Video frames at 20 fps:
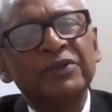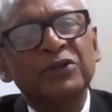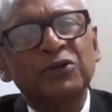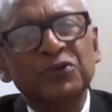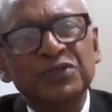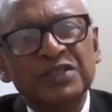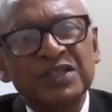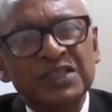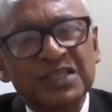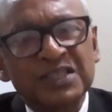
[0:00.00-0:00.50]

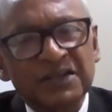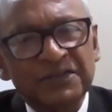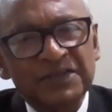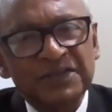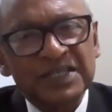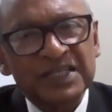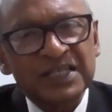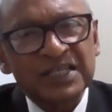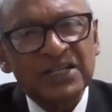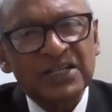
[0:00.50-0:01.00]
goods and
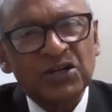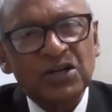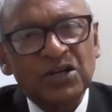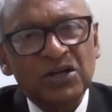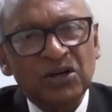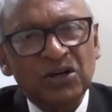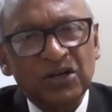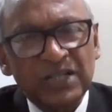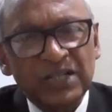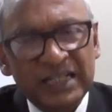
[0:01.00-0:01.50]
services are not,
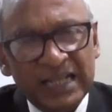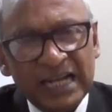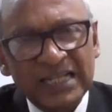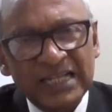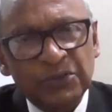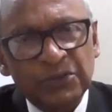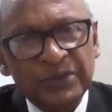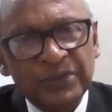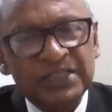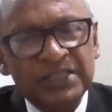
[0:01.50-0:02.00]
or
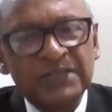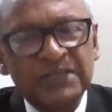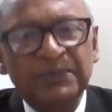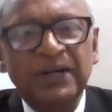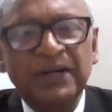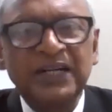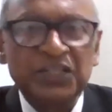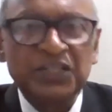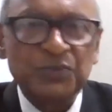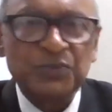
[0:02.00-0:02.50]
inadequate,
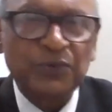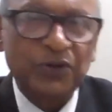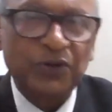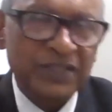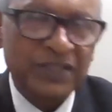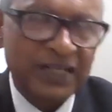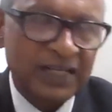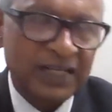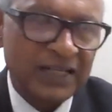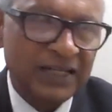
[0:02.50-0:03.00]
demand is more
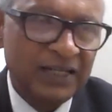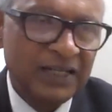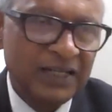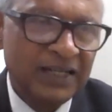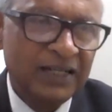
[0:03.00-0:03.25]
than it.